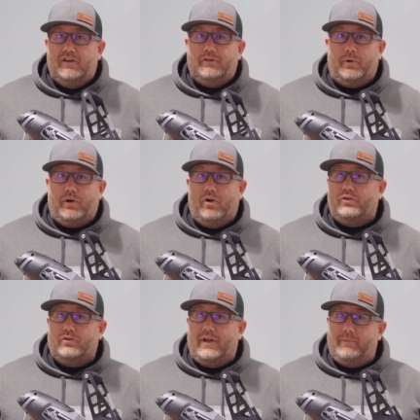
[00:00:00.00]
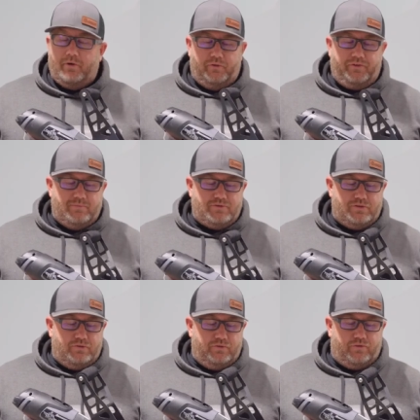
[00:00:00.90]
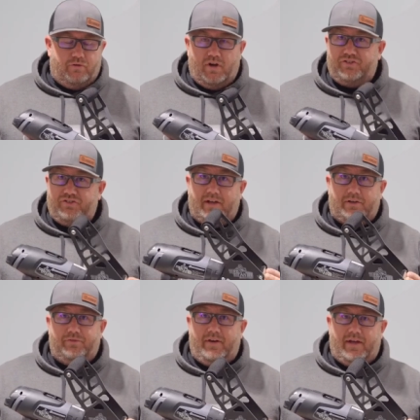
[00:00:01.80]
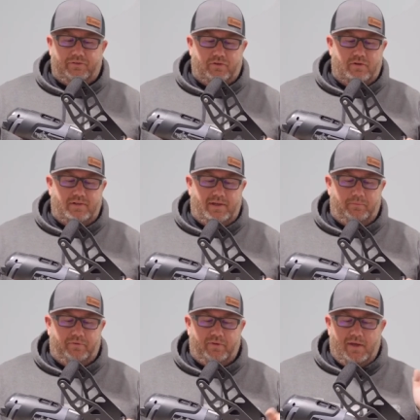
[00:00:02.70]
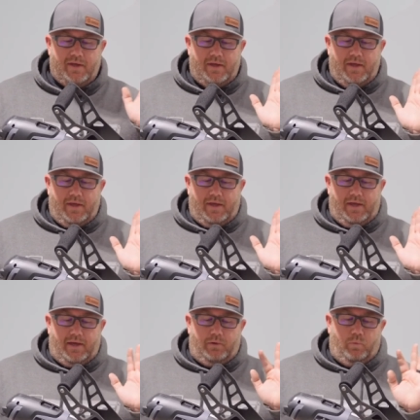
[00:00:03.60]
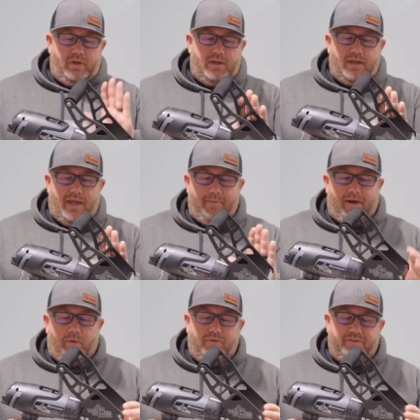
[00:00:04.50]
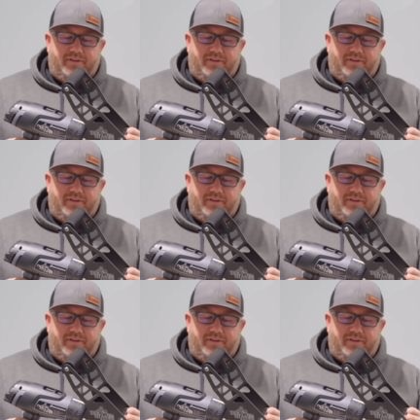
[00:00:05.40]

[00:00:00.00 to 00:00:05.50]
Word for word: sprint car and dirt late model teams use, garage jacks for the NASCAR teams. And we came out with the